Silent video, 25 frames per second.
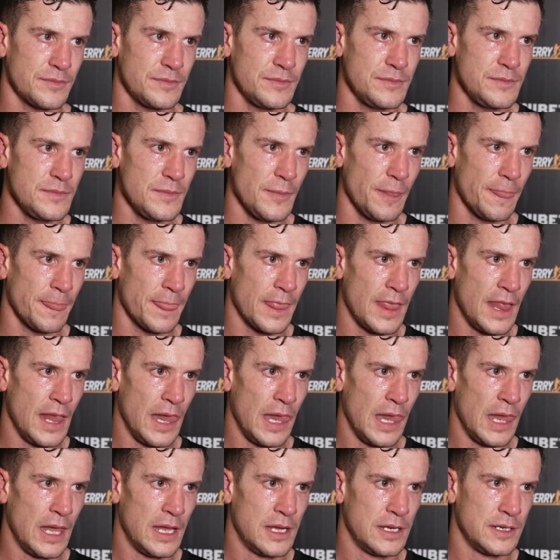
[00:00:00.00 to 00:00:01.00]
This is a
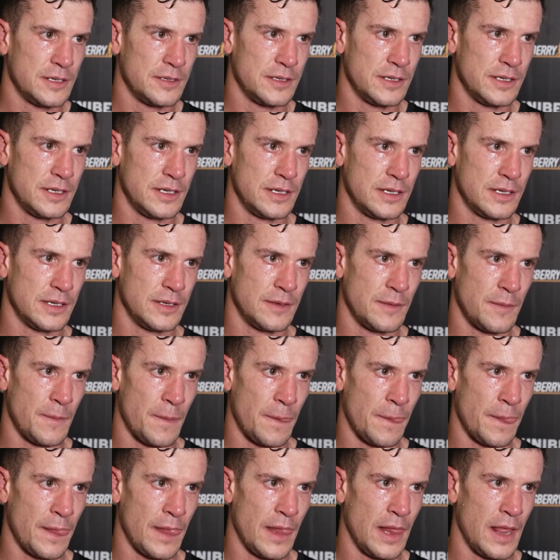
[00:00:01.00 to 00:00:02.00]
man who, correct me if I'm
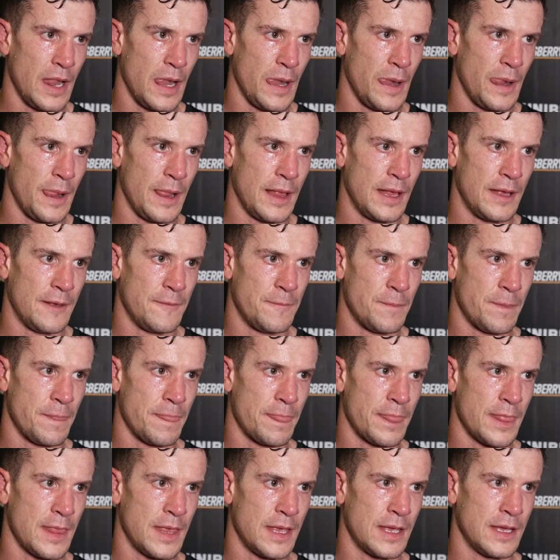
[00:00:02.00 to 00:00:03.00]
wrong, he
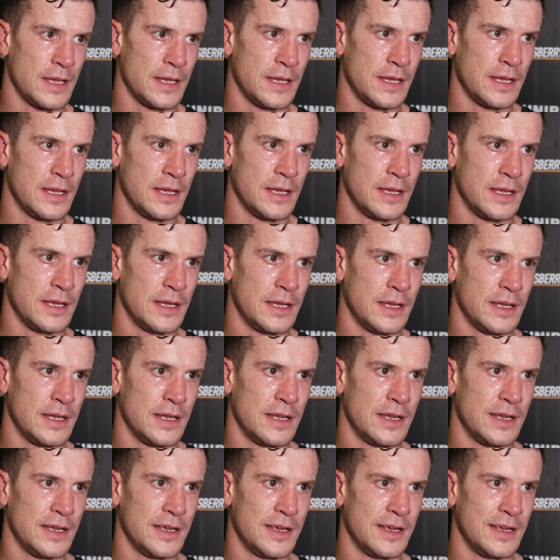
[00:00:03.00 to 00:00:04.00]
messaged you on Instagram and
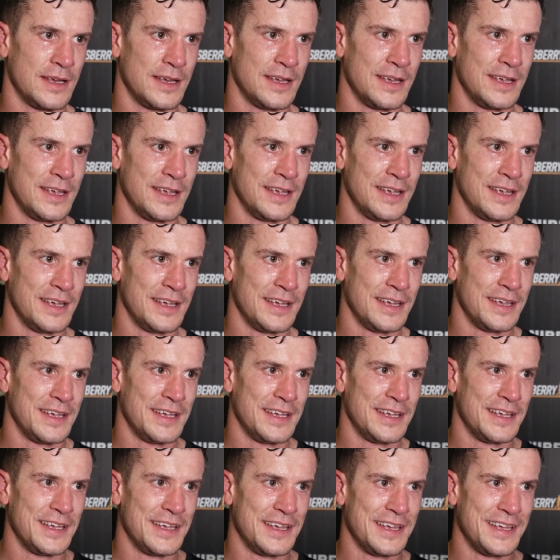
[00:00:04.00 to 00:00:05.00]
told you that he was going to
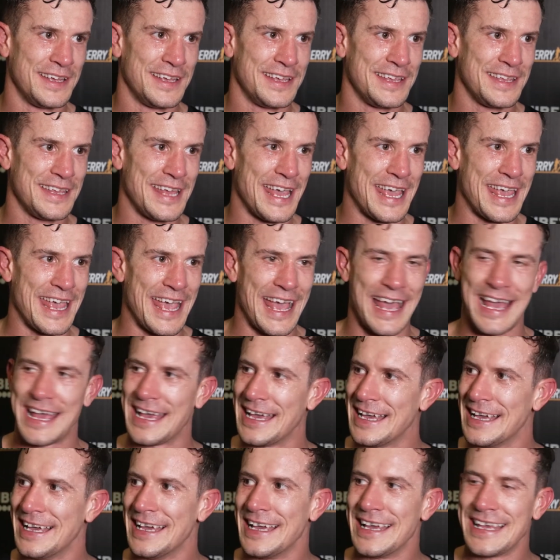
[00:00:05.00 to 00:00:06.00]
retire you. Yeah, is that
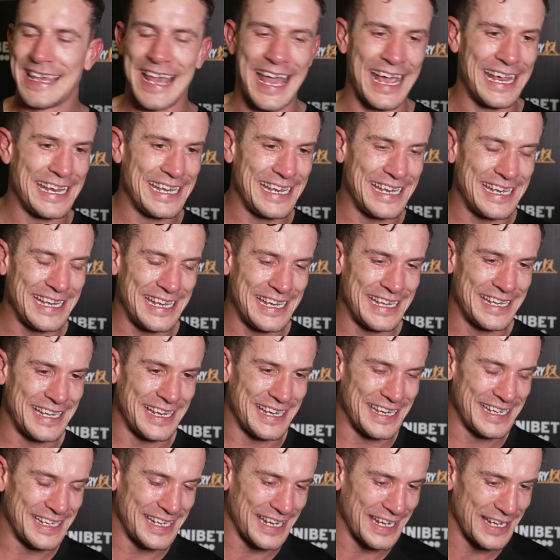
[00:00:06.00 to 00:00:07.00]
right? Yeah, he
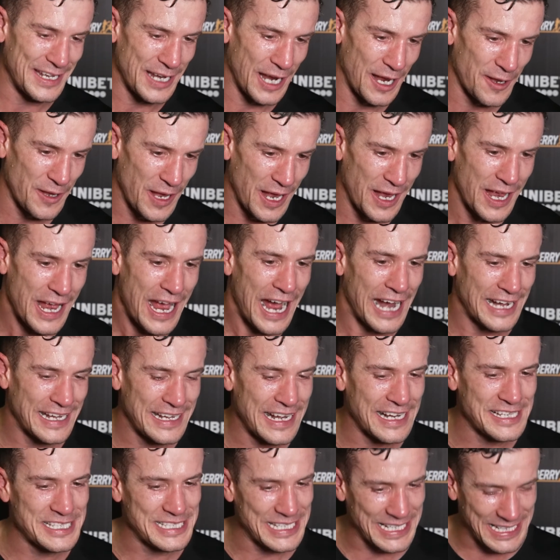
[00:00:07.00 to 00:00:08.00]
did. I didn't
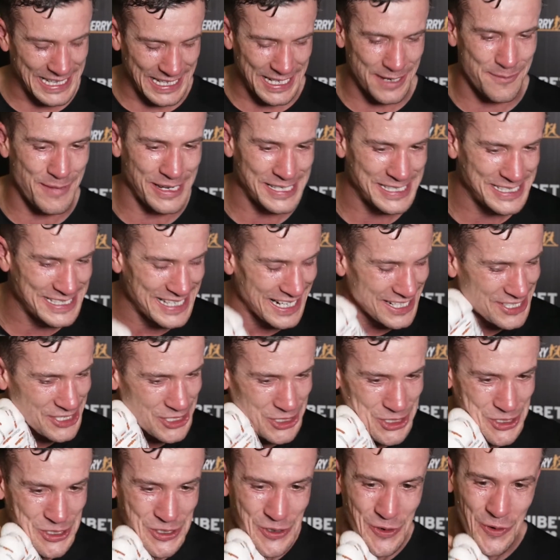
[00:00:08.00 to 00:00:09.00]
actually click the message. I
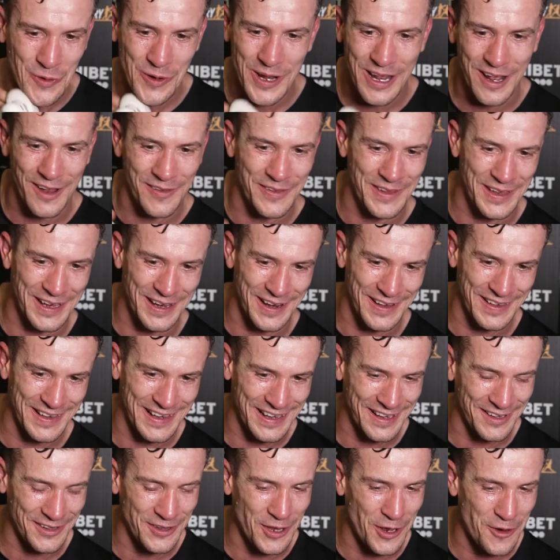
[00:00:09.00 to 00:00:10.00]
just saw it on the
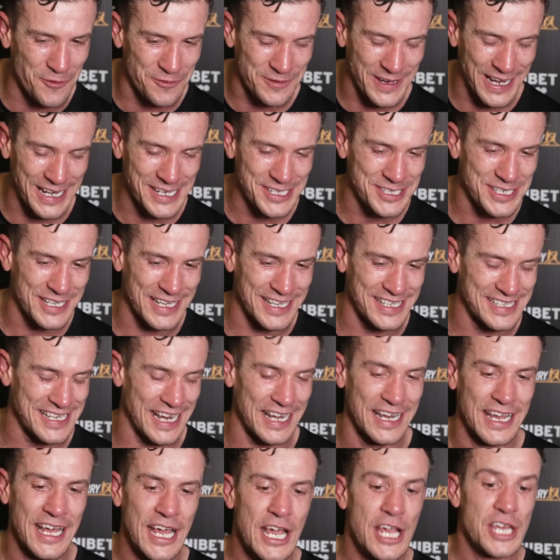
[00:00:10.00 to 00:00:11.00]
little notification. He
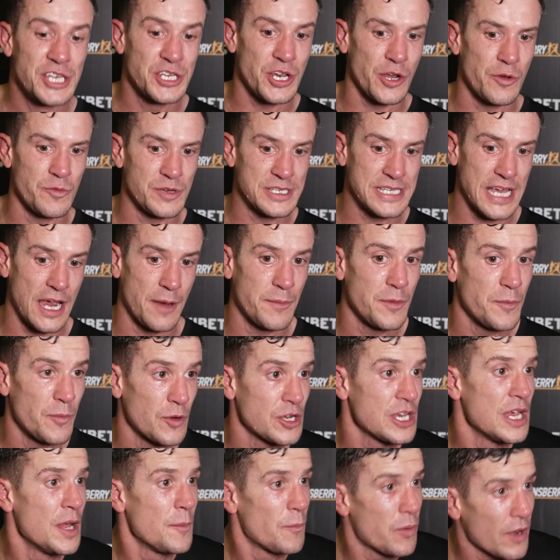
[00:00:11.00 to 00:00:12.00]
said he's going to retire me.
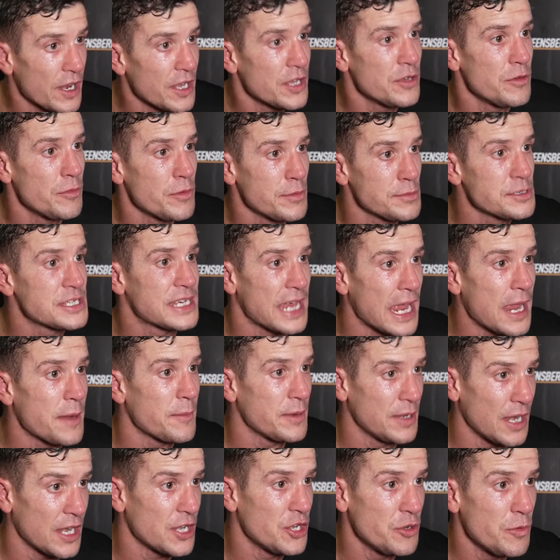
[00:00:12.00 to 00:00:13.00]
But I knew he was
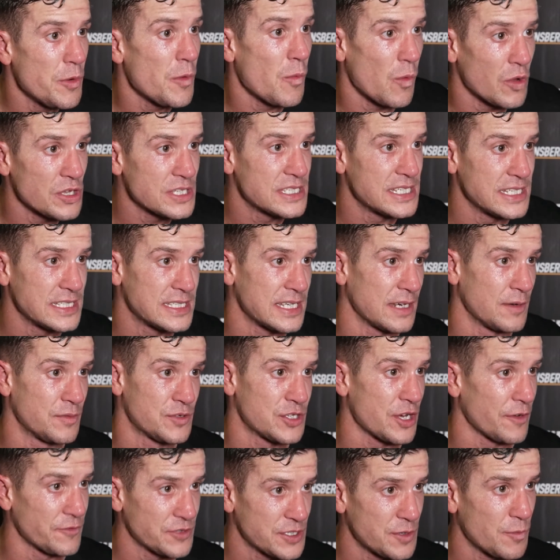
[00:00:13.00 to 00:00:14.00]
gaming. I knew he wanted to
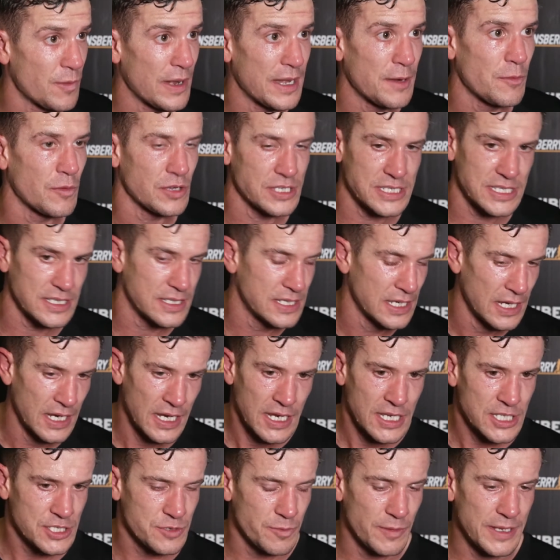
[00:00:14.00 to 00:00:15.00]
obviously when he wanted
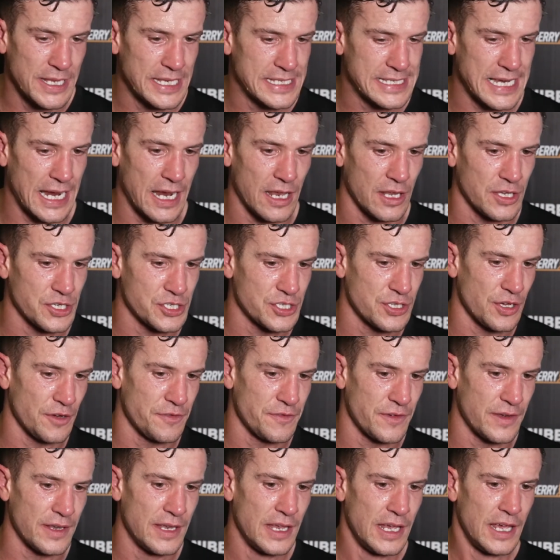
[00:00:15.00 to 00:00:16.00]
to win the title and stuff.
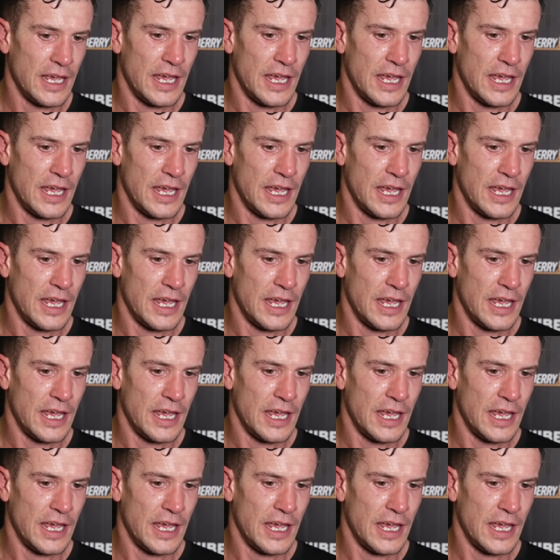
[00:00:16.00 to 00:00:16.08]
And